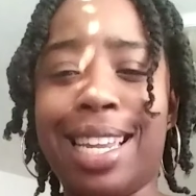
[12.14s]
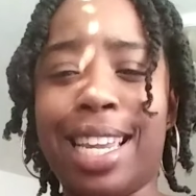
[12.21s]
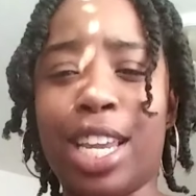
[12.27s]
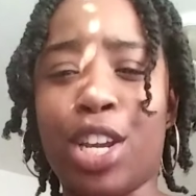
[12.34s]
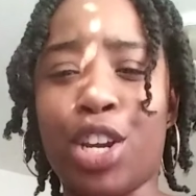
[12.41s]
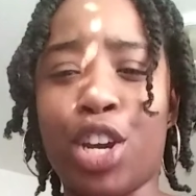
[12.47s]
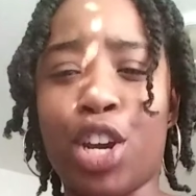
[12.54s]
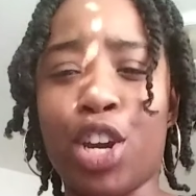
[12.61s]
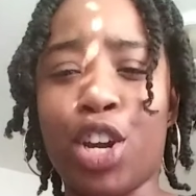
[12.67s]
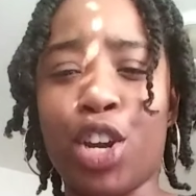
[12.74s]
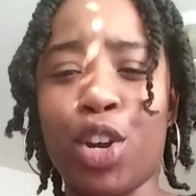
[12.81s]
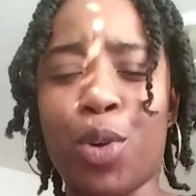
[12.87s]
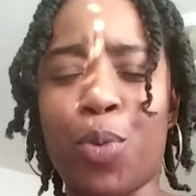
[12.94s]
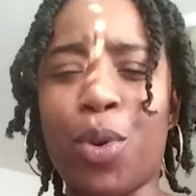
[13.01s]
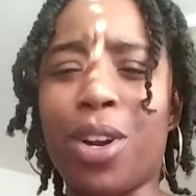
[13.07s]
here
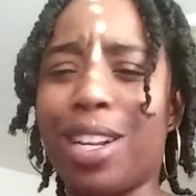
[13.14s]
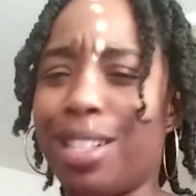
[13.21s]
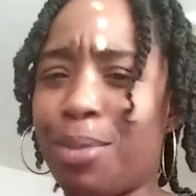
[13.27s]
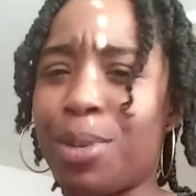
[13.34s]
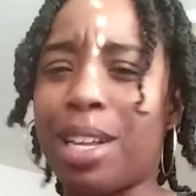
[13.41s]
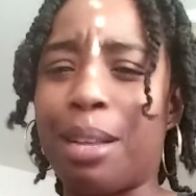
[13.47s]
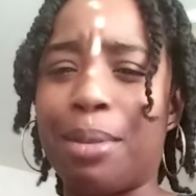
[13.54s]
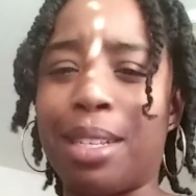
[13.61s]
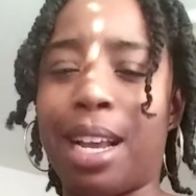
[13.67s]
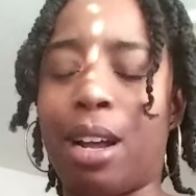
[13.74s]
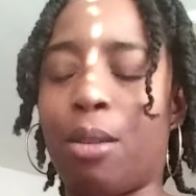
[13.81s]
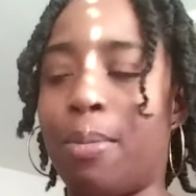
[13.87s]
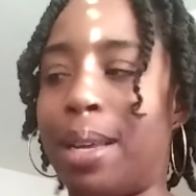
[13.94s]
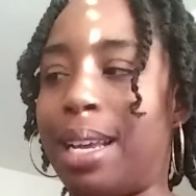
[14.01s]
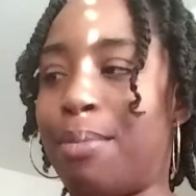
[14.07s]
we're gonna see what comes
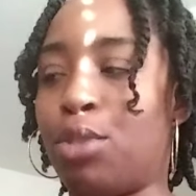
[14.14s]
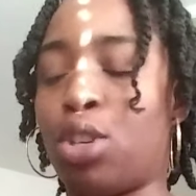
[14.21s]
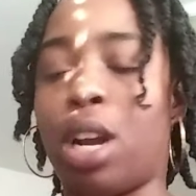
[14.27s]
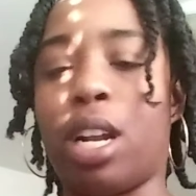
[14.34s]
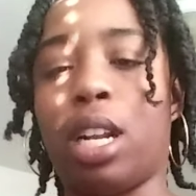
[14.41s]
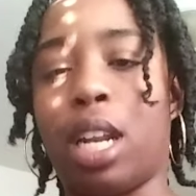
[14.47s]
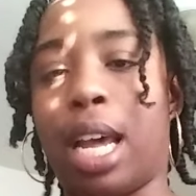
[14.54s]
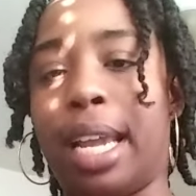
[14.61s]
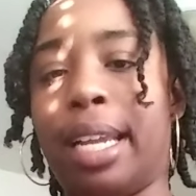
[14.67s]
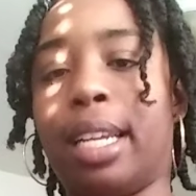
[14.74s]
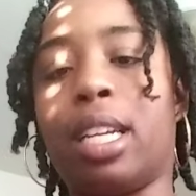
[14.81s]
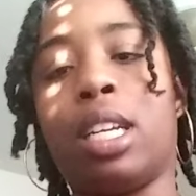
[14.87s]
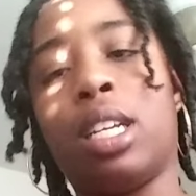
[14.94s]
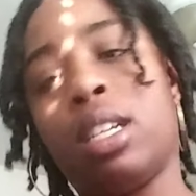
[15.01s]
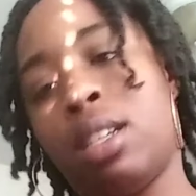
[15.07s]
out but i'm trying to like
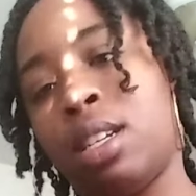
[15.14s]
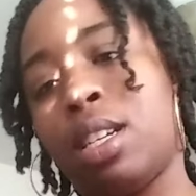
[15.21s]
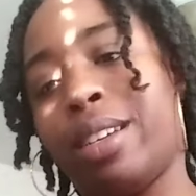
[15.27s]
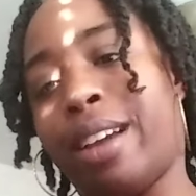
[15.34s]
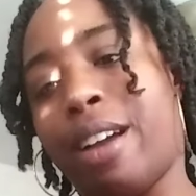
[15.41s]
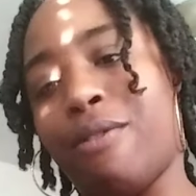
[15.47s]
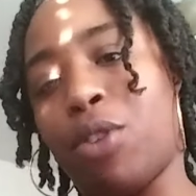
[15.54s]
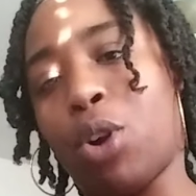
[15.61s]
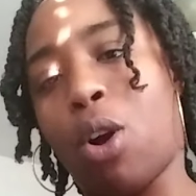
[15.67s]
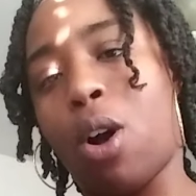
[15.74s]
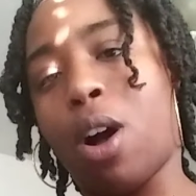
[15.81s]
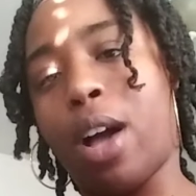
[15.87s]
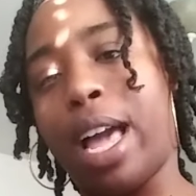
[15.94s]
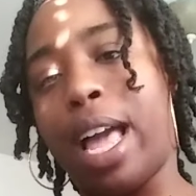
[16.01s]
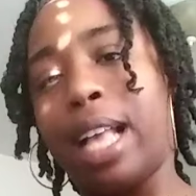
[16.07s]
cover
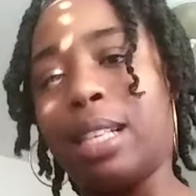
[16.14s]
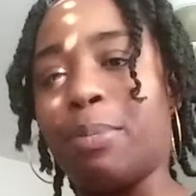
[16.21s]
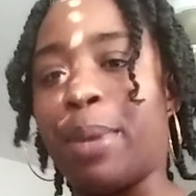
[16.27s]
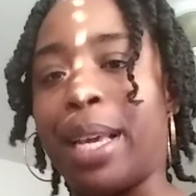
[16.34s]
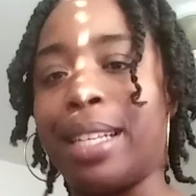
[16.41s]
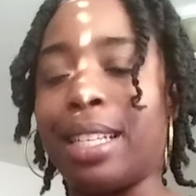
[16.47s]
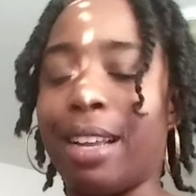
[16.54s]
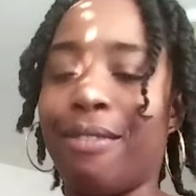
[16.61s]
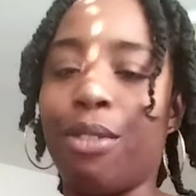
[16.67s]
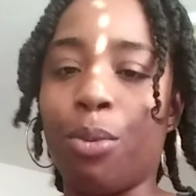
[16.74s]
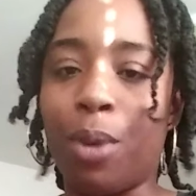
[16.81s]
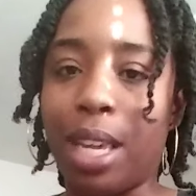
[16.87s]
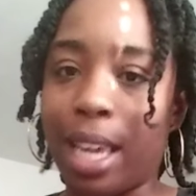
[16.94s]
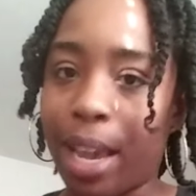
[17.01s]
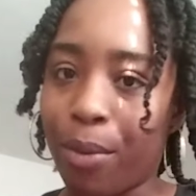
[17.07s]
all aspects of the
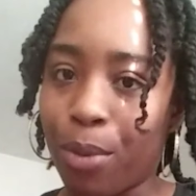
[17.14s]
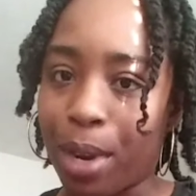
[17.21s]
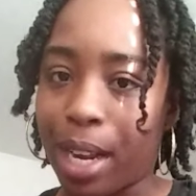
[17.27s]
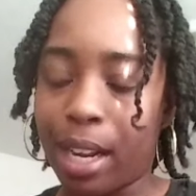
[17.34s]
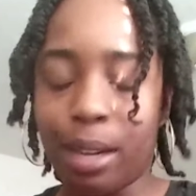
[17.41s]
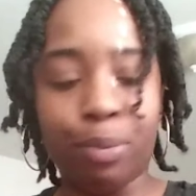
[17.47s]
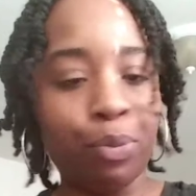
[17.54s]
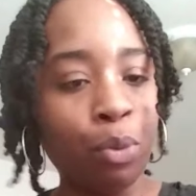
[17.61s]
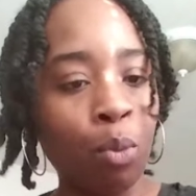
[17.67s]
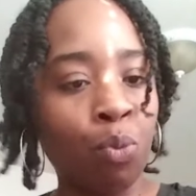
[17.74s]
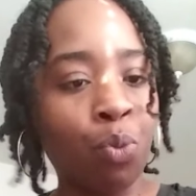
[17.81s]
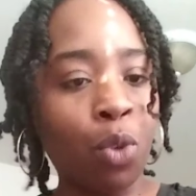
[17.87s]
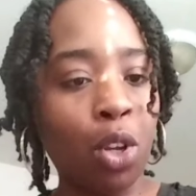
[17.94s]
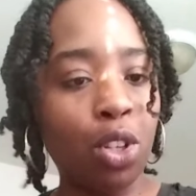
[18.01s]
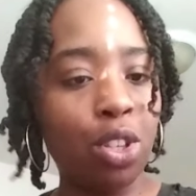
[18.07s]
weekend read
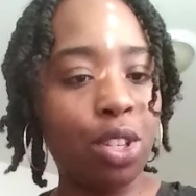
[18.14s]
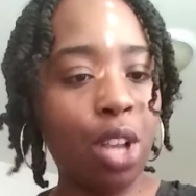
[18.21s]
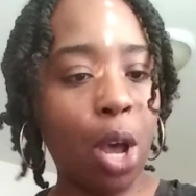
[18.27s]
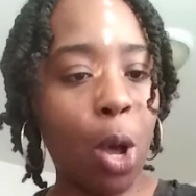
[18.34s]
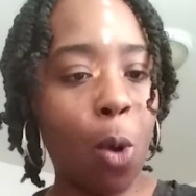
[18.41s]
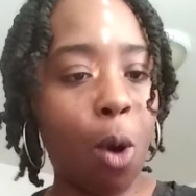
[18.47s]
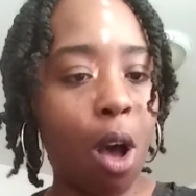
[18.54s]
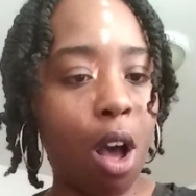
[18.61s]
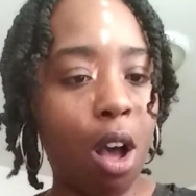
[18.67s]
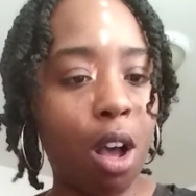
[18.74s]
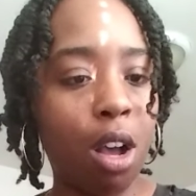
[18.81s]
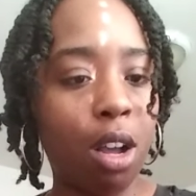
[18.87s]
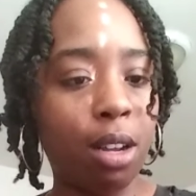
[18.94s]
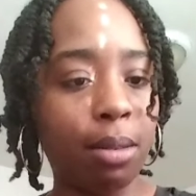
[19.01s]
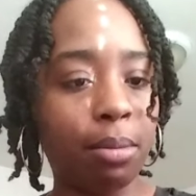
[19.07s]
so
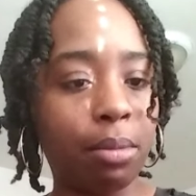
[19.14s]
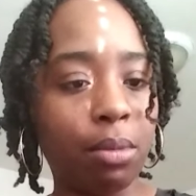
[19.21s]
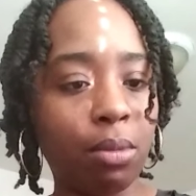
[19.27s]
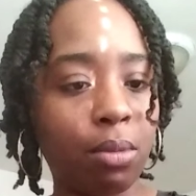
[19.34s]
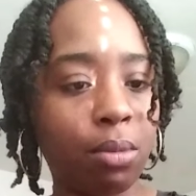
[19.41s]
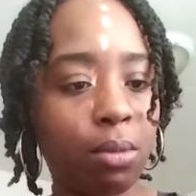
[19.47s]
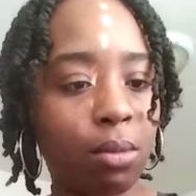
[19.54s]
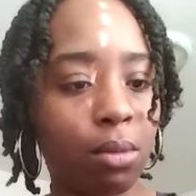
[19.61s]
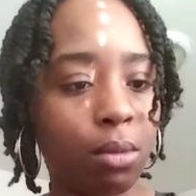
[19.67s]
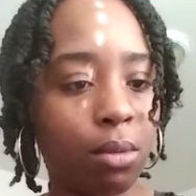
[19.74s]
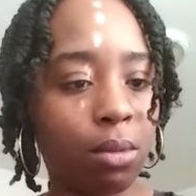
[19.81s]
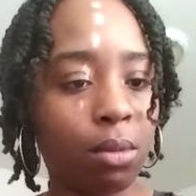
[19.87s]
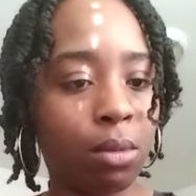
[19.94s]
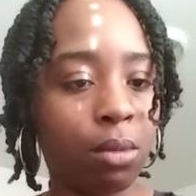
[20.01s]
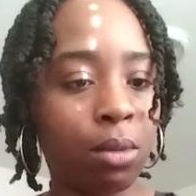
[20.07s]
um
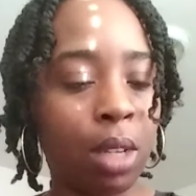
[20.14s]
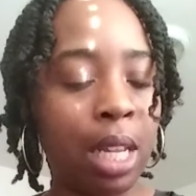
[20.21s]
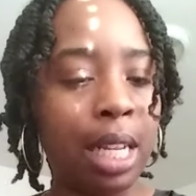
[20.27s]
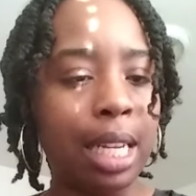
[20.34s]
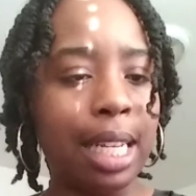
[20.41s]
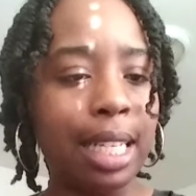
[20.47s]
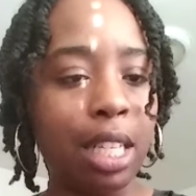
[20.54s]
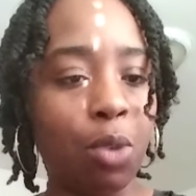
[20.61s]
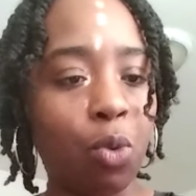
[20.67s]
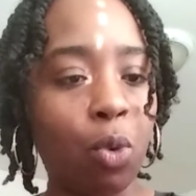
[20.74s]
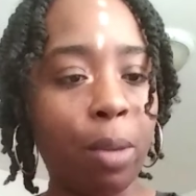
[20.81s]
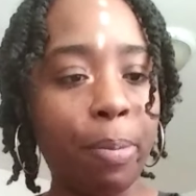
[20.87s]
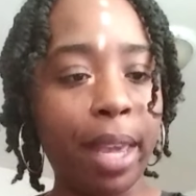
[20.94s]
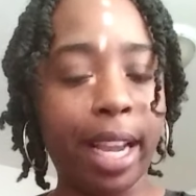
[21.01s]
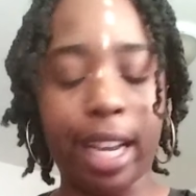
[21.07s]
let's see what we
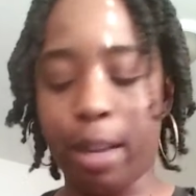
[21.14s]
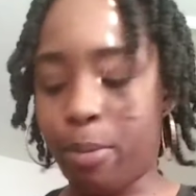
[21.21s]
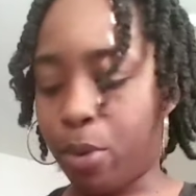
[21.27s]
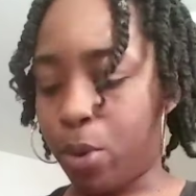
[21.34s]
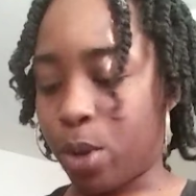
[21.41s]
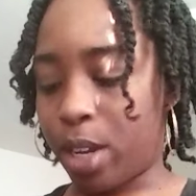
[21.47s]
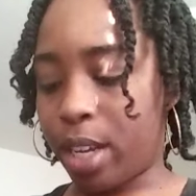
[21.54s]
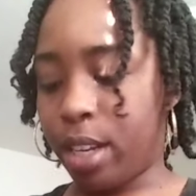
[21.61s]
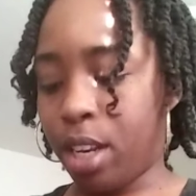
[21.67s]
pick up on